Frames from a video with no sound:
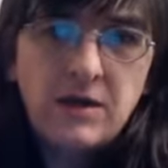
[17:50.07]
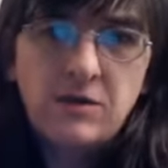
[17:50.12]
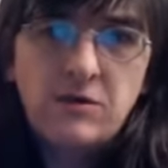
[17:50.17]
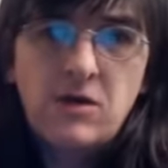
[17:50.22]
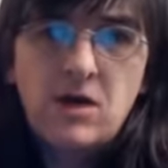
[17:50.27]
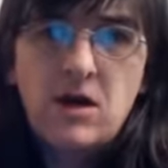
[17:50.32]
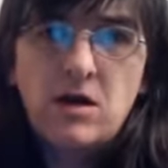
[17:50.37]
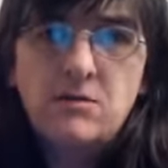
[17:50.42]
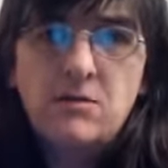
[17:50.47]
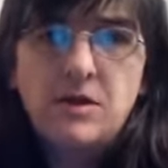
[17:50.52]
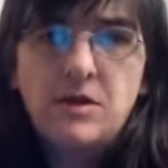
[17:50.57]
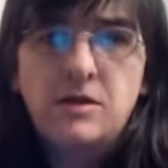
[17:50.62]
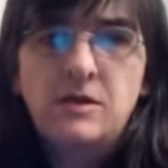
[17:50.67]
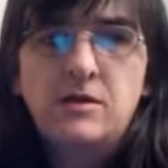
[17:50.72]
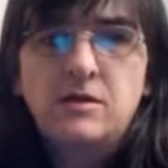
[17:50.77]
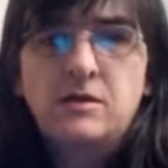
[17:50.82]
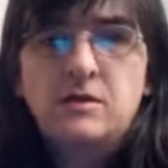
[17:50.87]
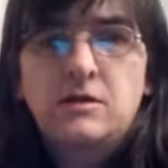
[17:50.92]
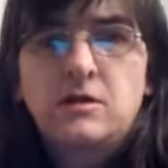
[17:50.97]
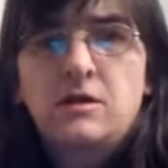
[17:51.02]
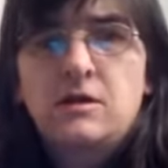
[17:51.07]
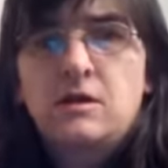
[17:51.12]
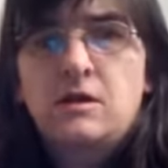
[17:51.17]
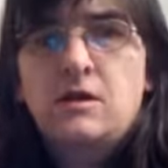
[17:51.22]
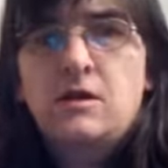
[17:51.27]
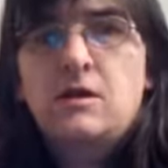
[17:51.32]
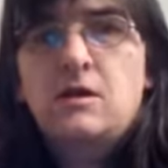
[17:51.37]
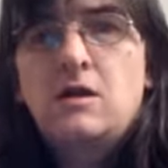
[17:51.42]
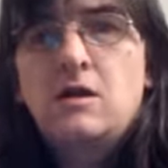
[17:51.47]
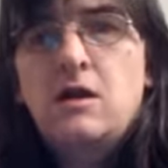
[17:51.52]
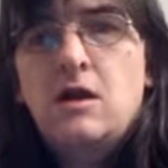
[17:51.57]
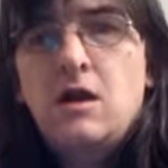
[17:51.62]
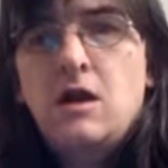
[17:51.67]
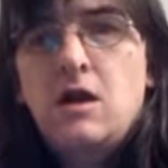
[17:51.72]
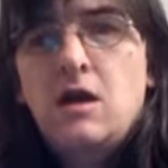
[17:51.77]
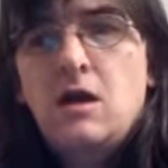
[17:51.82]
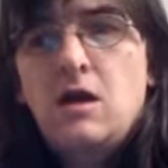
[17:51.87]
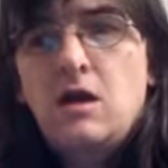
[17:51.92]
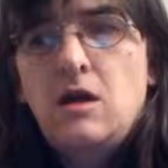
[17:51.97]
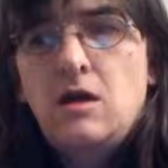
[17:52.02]
What do you do when you've collected
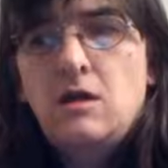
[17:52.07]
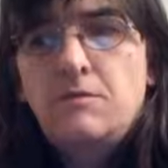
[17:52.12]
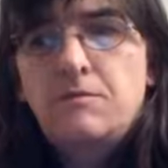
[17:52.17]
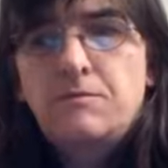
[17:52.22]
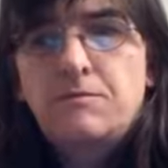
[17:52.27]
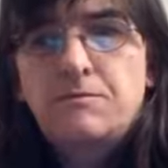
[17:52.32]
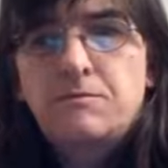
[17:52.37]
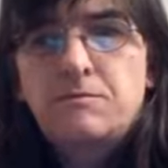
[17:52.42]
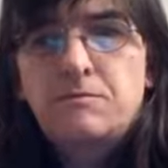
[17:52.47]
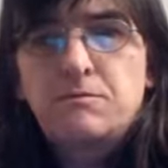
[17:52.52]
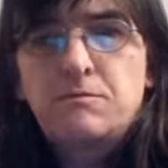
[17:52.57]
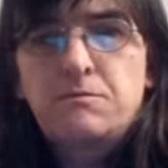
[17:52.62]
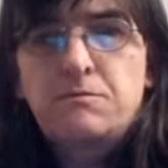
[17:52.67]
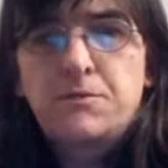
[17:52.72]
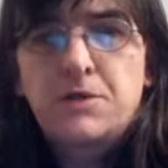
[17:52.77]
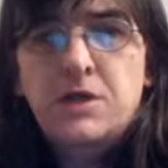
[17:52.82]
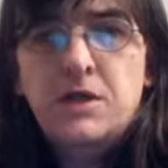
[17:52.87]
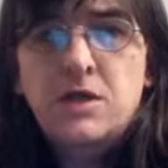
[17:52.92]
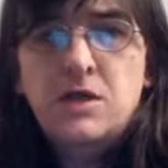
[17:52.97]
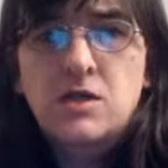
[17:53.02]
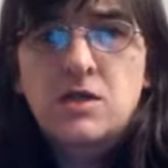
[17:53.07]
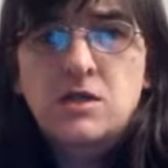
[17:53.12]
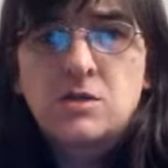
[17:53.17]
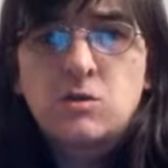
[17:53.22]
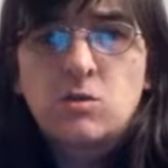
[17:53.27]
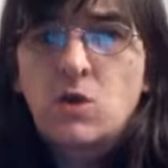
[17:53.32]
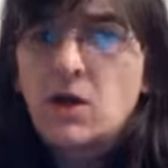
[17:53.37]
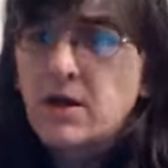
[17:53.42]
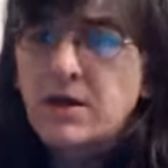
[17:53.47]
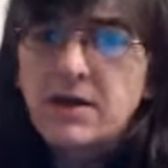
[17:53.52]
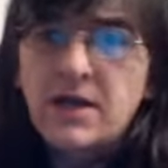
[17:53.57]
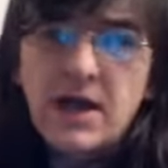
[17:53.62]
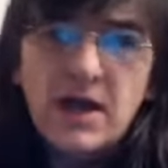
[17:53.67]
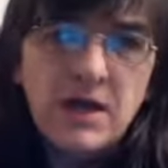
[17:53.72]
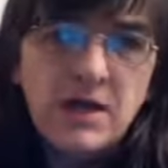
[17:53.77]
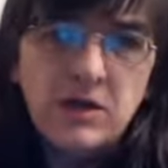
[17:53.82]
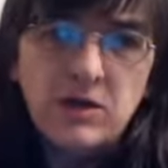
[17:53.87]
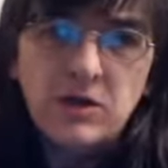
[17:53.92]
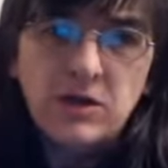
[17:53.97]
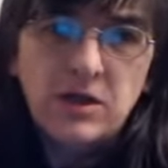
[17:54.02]
everything? You've got 10 units
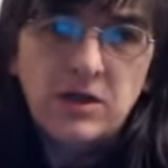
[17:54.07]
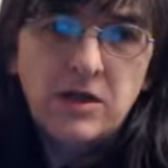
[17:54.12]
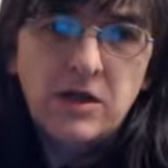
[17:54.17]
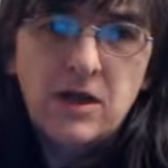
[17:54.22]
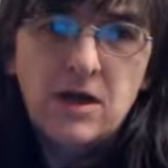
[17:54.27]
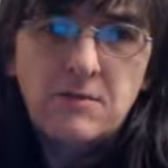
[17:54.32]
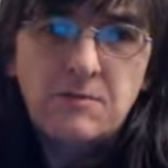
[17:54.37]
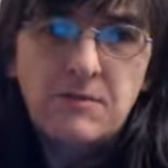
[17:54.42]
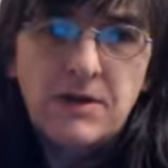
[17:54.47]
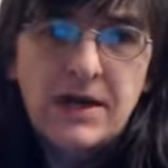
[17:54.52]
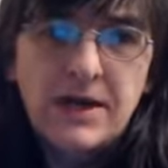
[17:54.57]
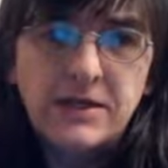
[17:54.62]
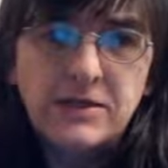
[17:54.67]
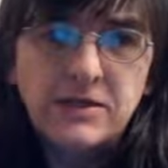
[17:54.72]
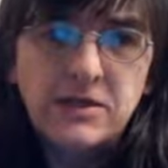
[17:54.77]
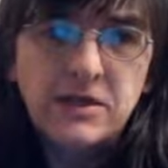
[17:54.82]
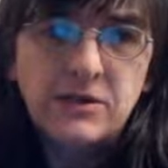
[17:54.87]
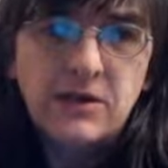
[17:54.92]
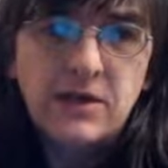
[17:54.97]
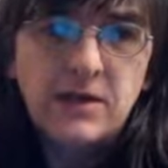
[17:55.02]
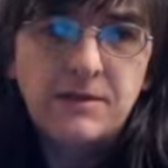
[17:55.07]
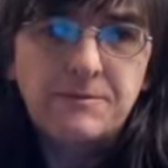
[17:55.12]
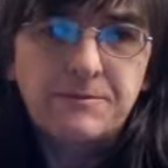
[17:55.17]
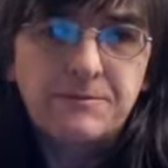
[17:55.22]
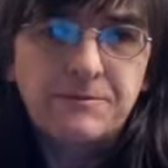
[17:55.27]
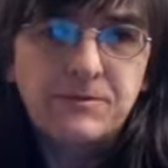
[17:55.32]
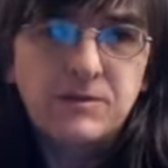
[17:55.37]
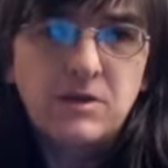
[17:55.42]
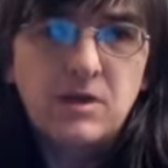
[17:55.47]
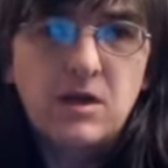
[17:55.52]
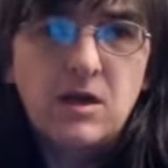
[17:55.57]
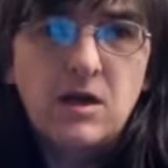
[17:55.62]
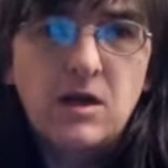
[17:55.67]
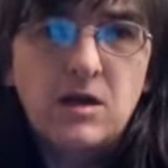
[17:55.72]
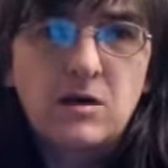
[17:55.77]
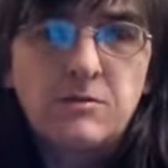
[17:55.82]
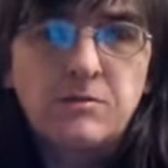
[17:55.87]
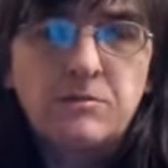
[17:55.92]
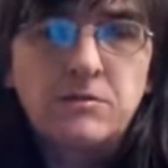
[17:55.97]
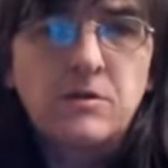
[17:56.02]
of everything and you
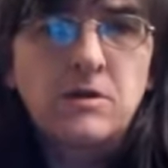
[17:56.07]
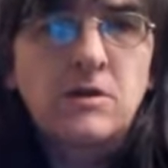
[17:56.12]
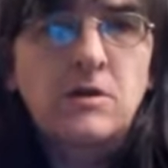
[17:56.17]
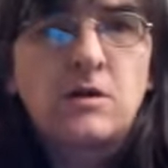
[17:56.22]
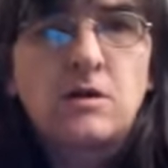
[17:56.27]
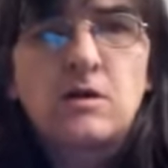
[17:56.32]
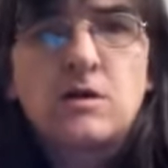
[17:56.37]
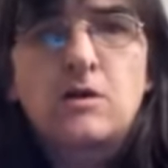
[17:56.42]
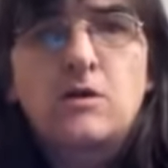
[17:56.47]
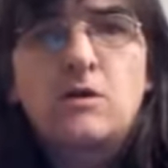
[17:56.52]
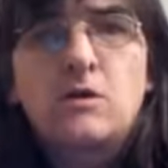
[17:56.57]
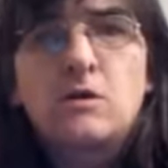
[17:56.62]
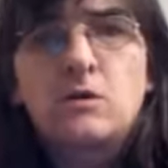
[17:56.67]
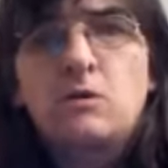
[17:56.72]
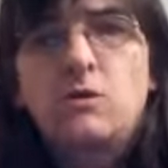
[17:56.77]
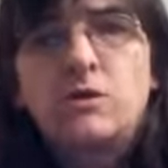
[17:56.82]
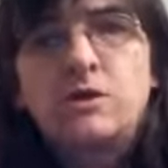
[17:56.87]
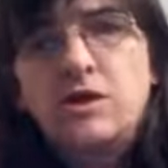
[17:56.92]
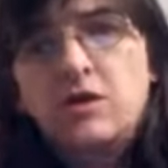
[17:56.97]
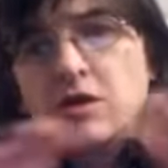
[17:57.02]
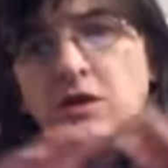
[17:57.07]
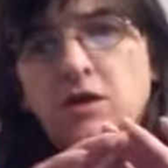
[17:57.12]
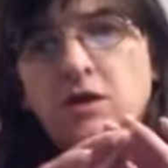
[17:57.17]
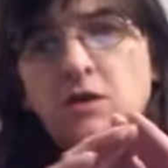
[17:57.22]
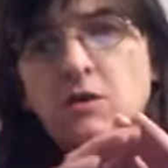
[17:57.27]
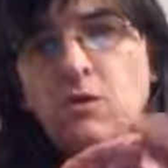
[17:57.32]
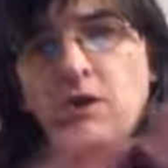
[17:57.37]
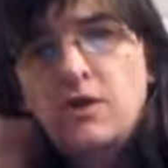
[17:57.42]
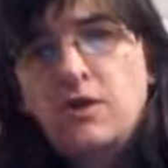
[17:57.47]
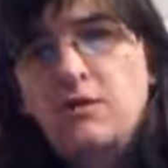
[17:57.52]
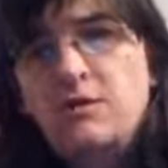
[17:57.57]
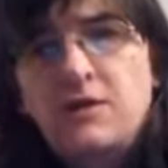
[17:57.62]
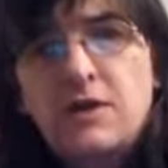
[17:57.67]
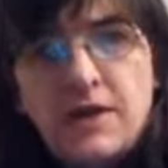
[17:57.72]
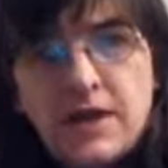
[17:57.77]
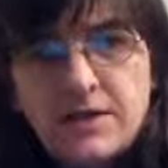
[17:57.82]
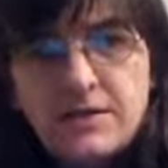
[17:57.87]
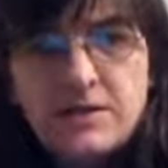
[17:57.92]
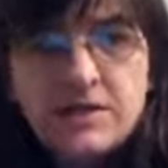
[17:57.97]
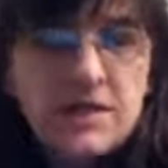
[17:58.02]
just fed up stuff, you don't know what to
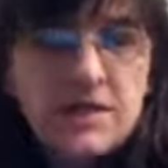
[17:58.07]
paint.